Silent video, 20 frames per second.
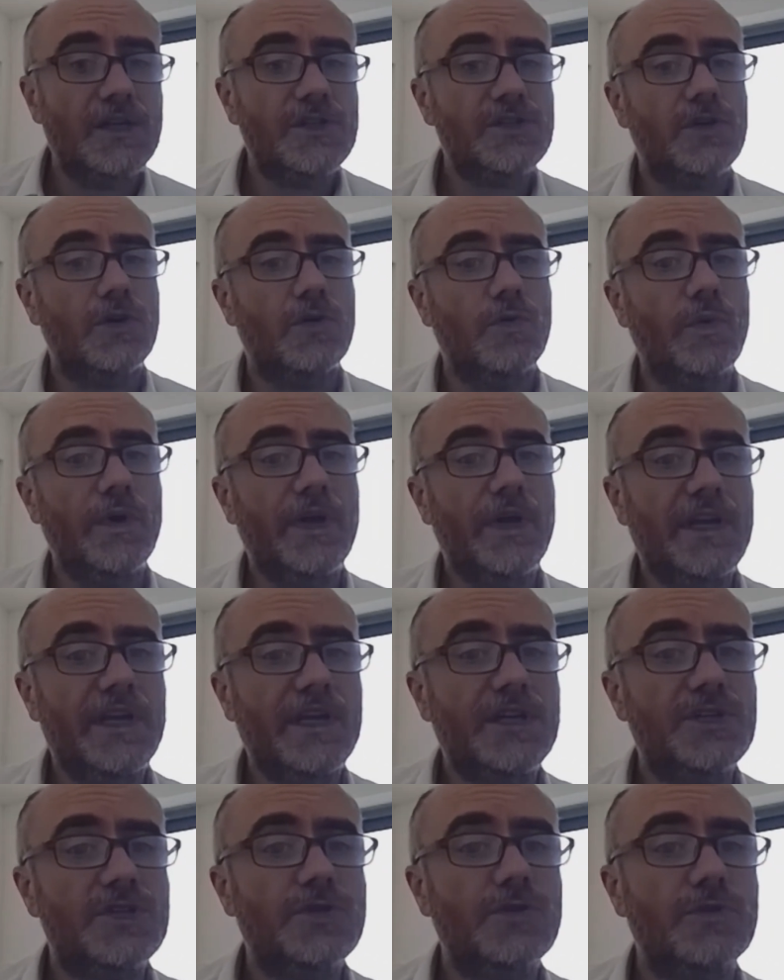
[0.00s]
So we
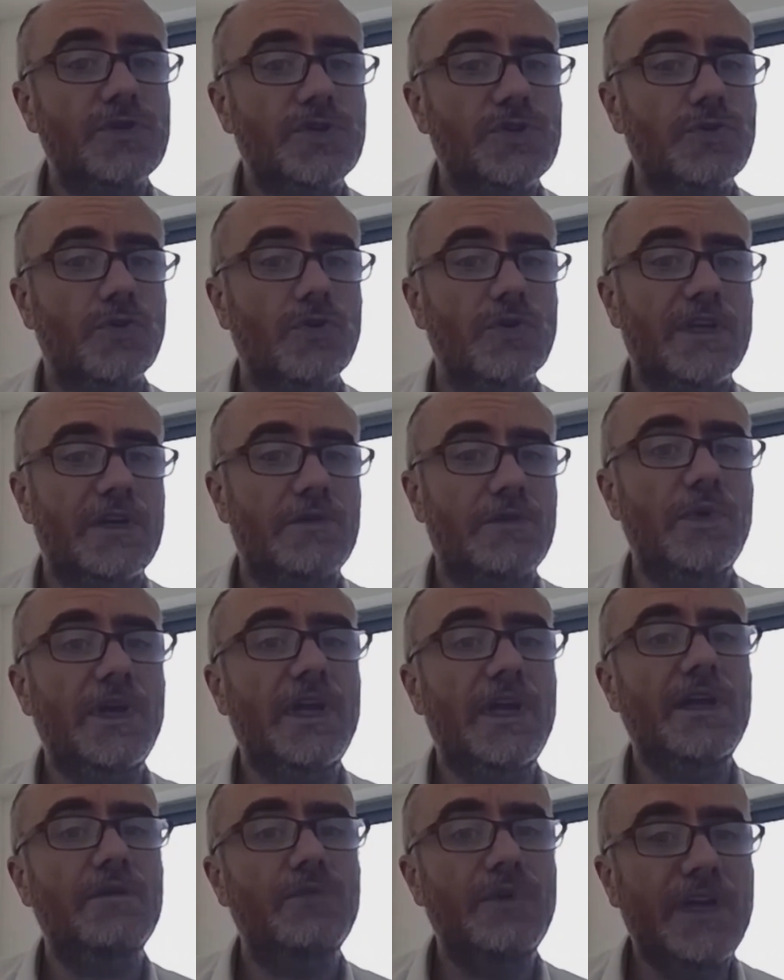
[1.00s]
need to ensure that
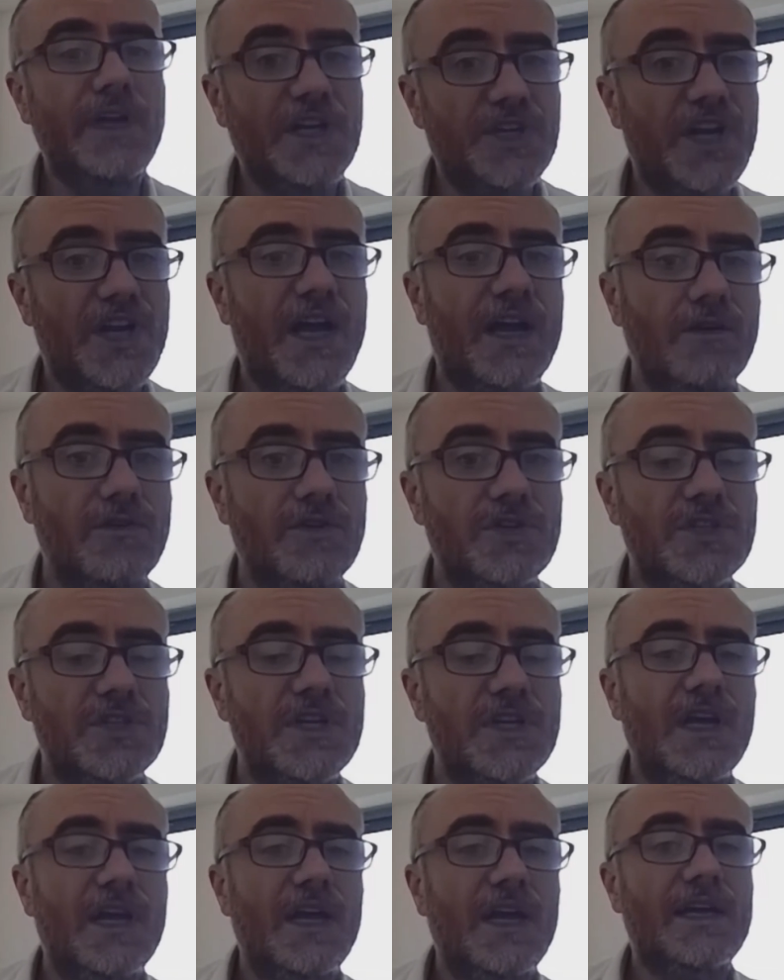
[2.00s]
we reach
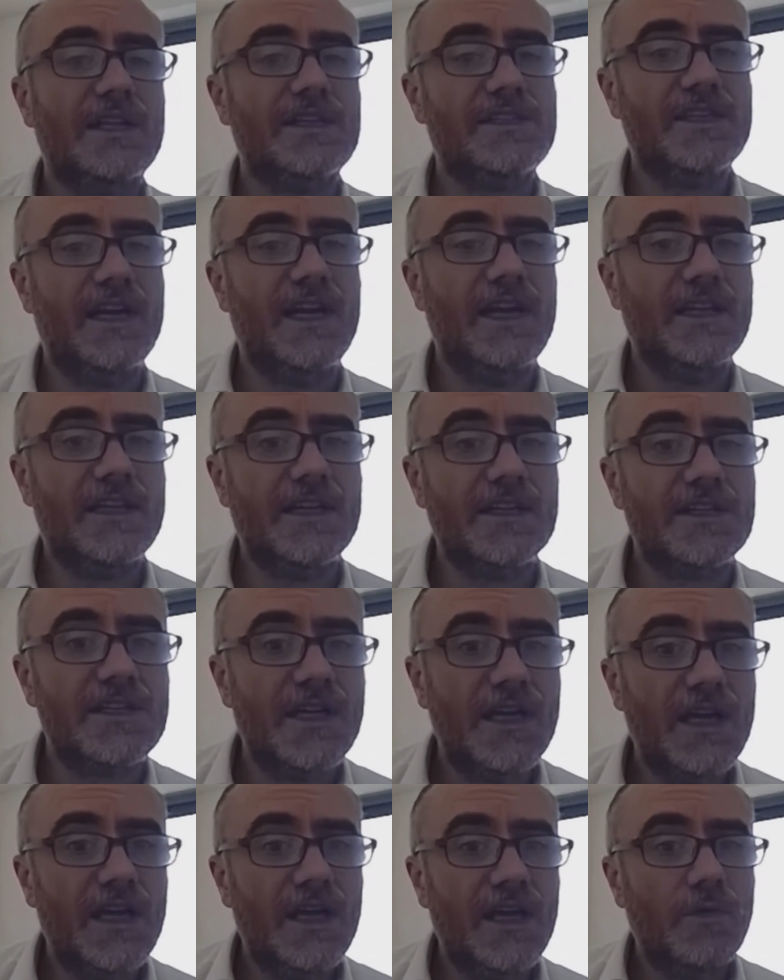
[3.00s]
out and say
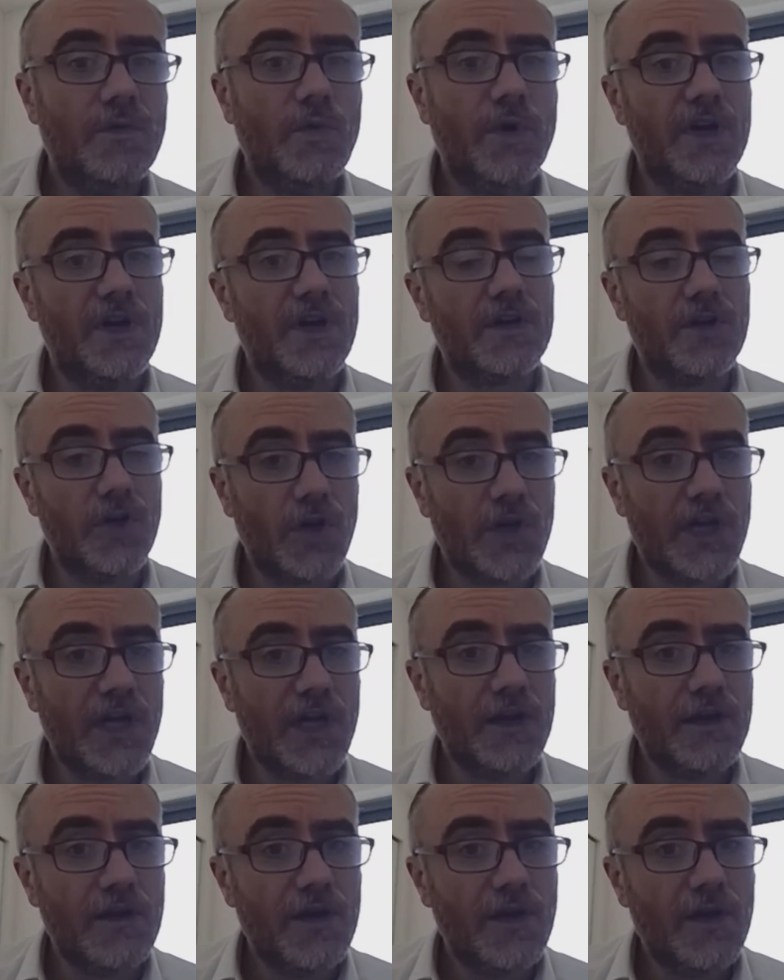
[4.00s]
that we're not
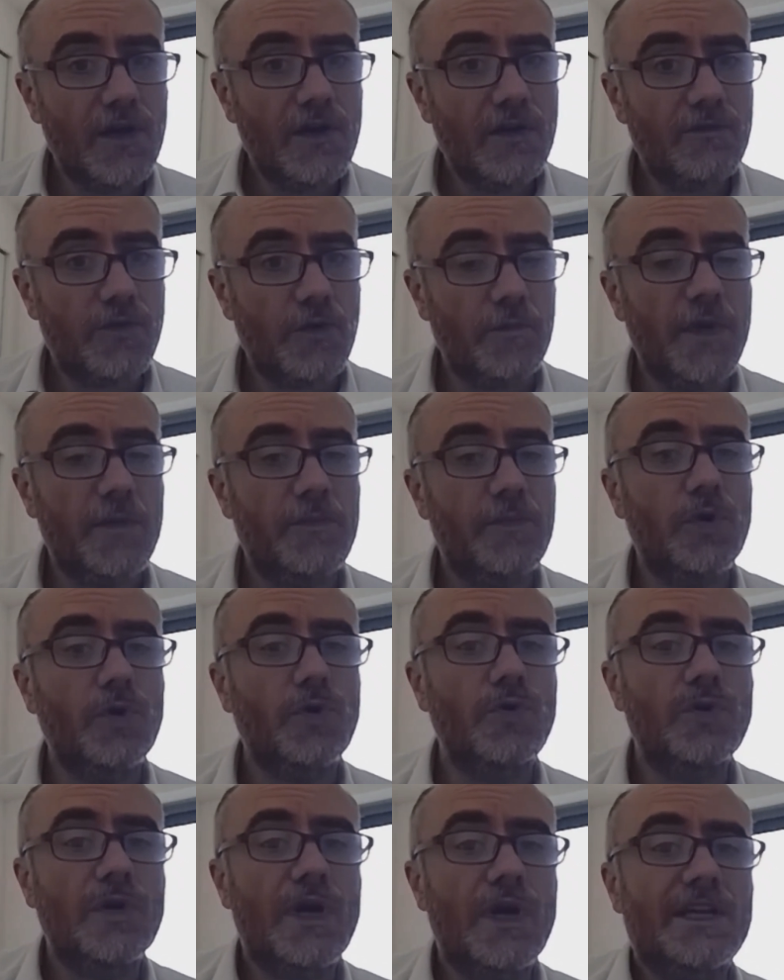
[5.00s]
looking for
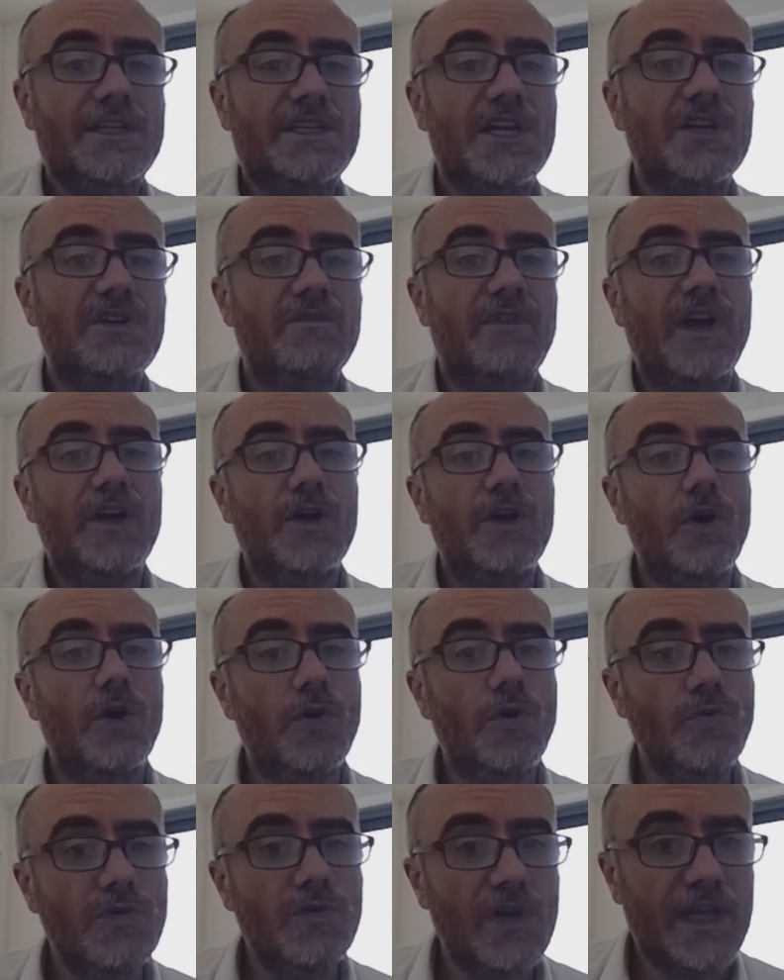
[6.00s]
people who identify
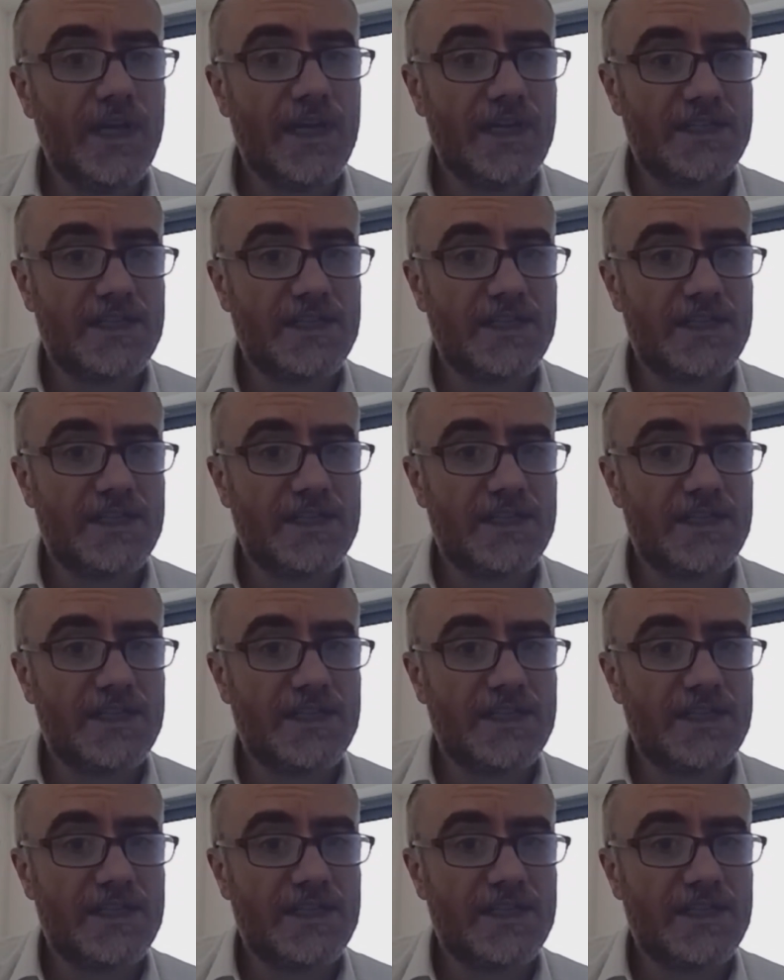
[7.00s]
only